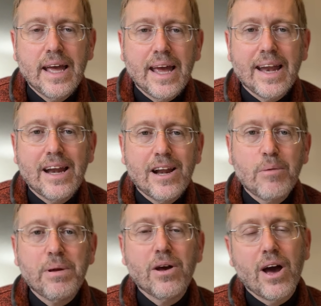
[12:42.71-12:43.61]
And it'll
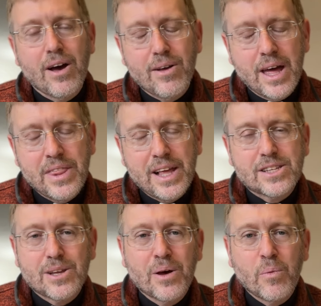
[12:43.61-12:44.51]
be, I, uh, I think
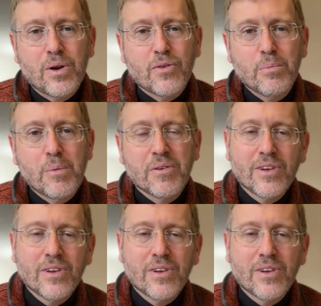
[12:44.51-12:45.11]
it's a wonderful moment.